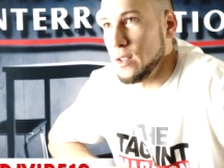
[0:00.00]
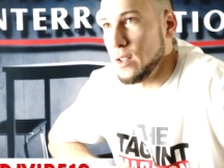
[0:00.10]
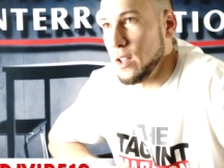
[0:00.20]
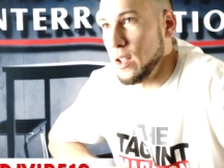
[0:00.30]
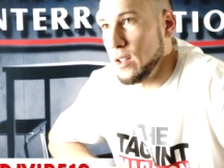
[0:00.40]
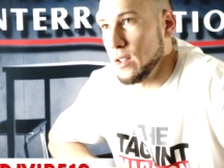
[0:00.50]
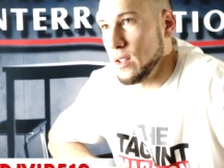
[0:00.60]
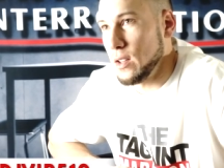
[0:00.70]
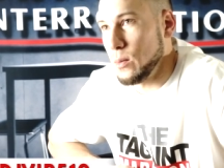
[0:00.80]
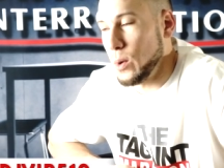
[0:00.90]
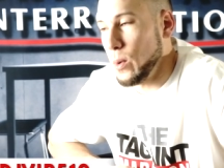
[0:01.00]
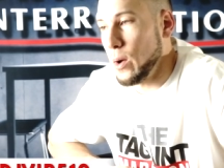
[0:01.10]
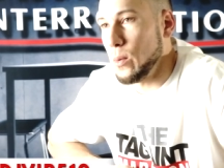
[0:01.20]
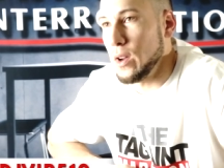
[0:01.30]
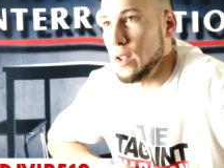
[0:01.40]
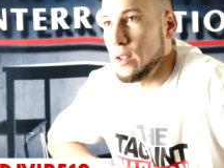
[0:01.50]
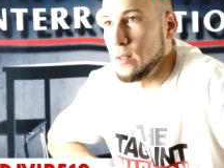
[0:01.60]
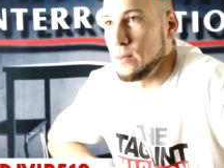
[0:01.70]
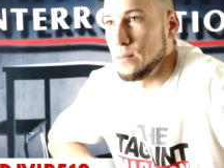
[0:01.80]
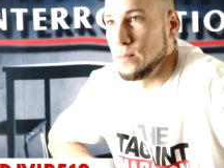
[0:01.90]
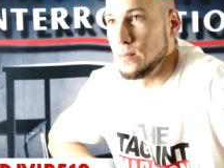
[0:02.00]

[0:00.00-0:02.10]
VIP, and we ran with it. So